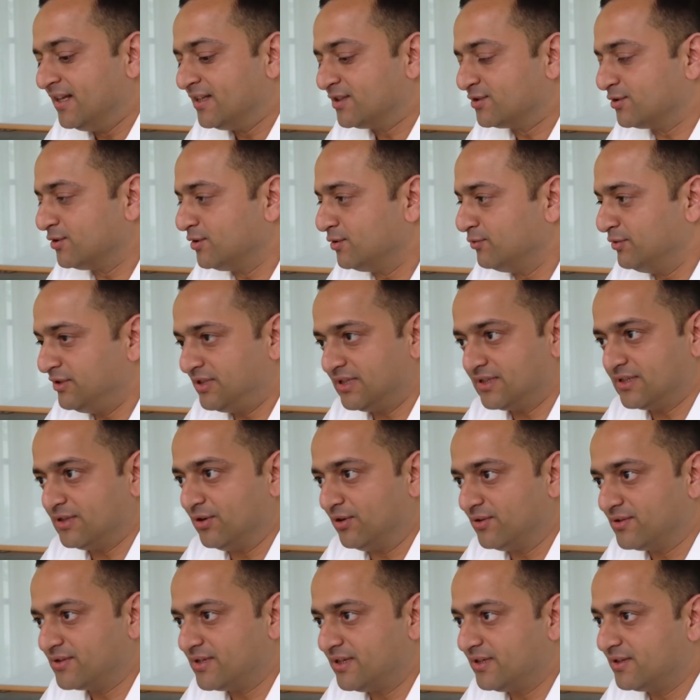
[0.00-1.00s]
so we just
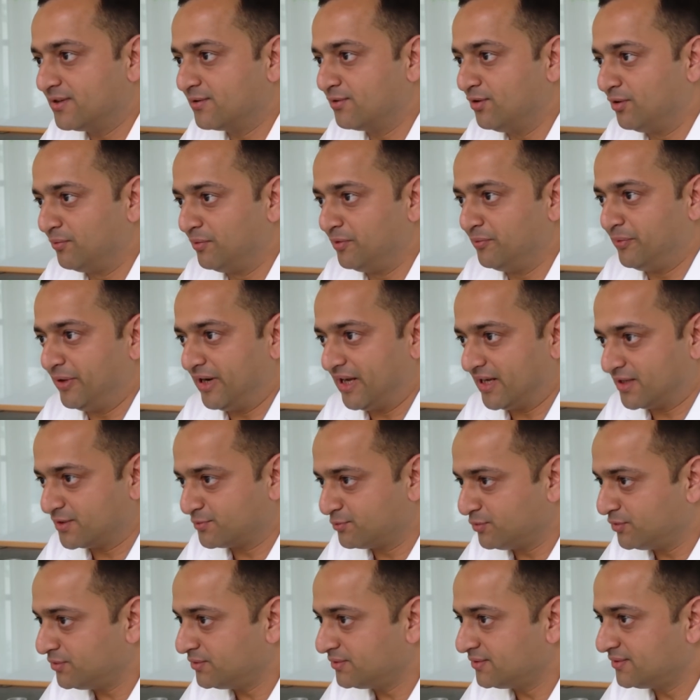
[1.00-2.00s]
launched in the Global Pet
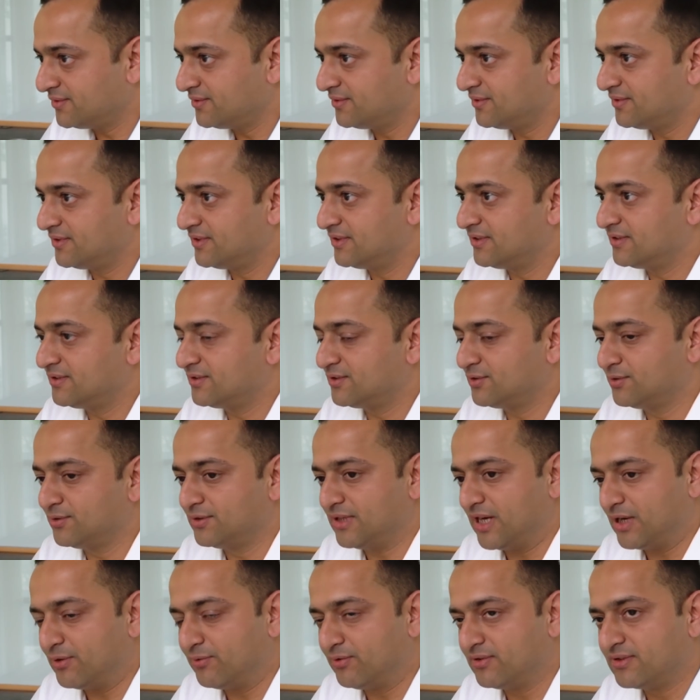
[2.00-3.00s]
Expo so
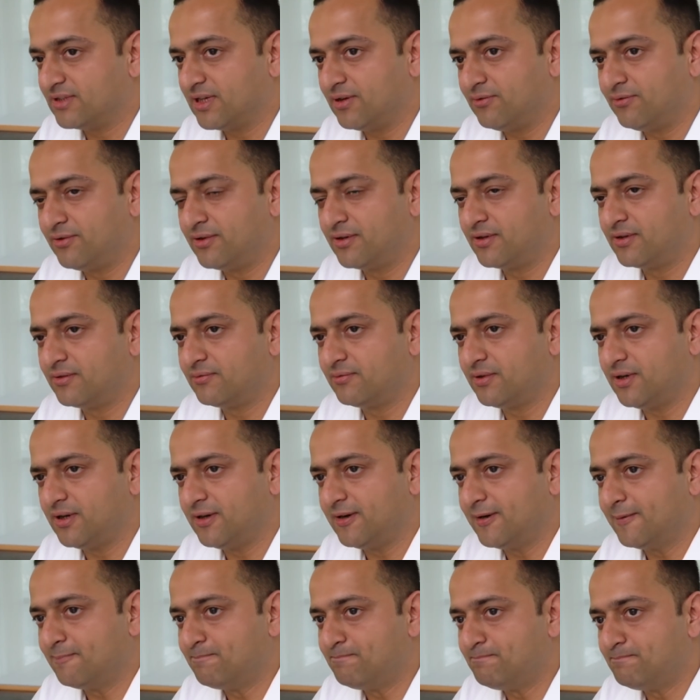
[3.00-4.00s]
that was
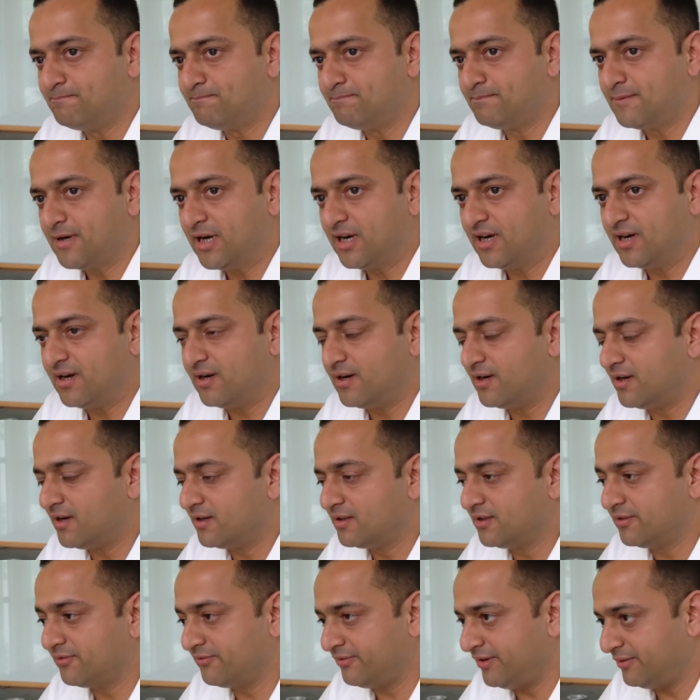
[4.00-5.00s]
our uh, uh,
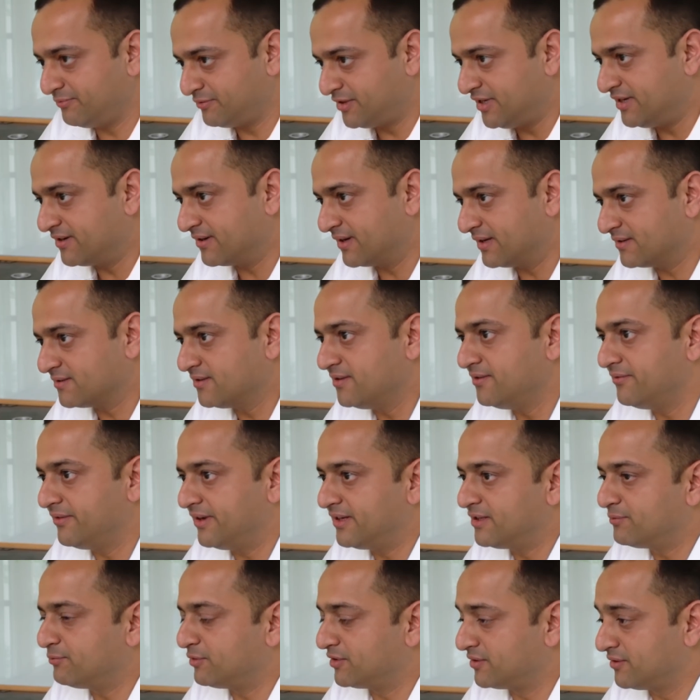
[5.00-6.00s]
the fifth international
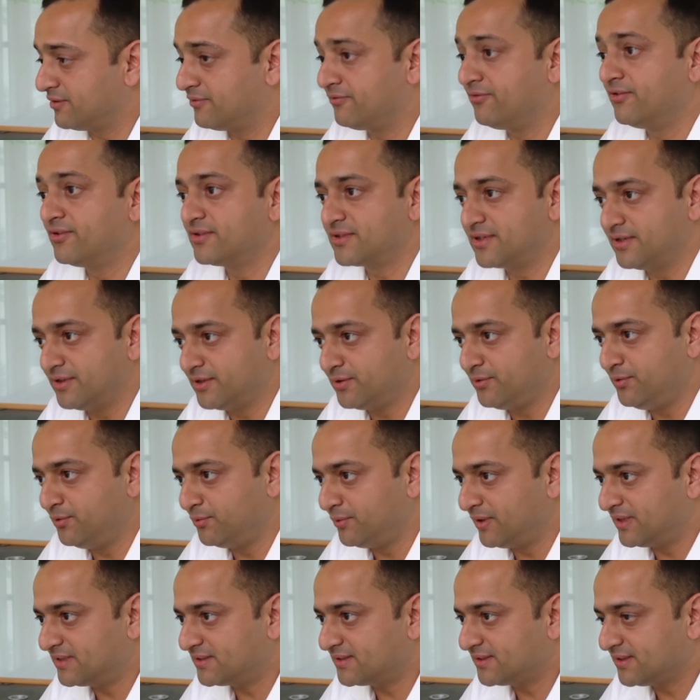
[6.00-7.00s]
event, but the first in the
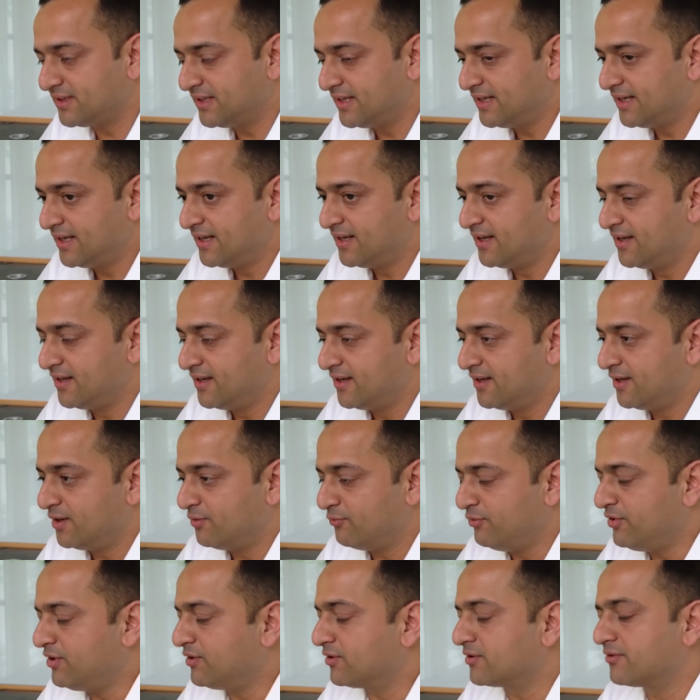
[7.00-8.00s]
US.
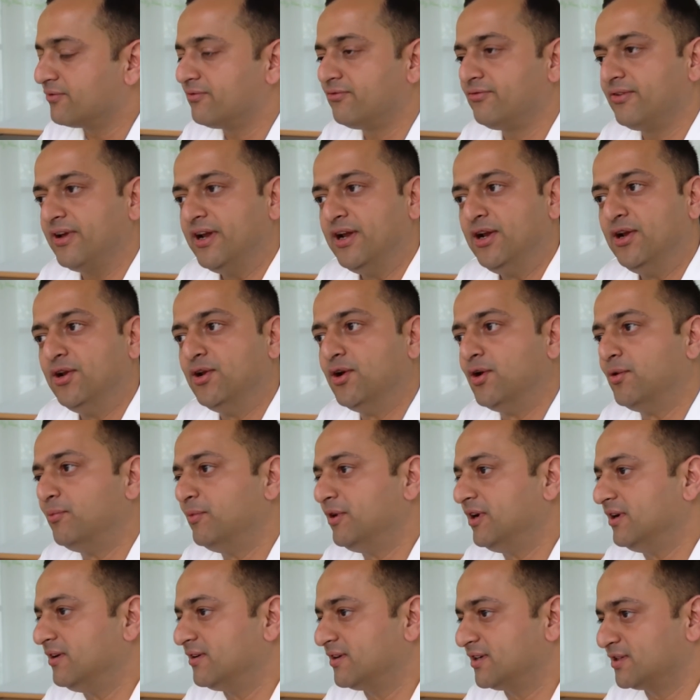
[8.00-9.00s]
We got a
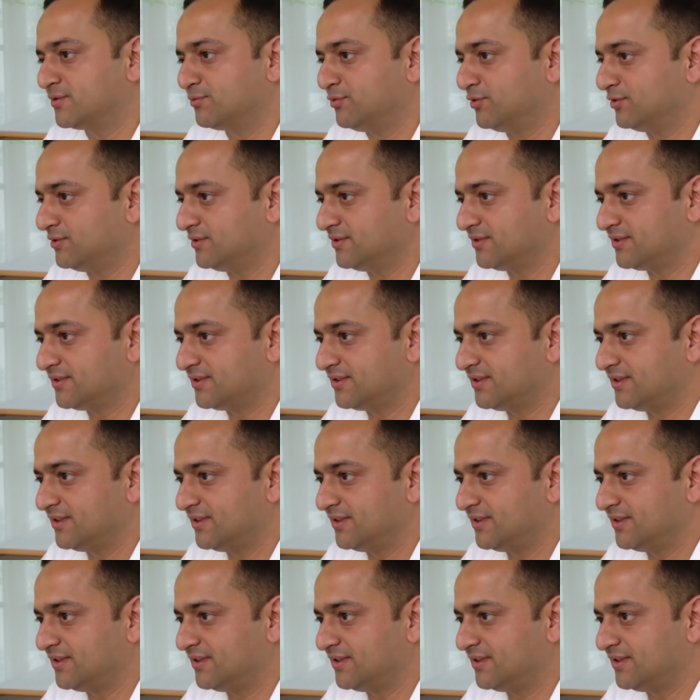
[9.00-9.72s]
phenomenal response,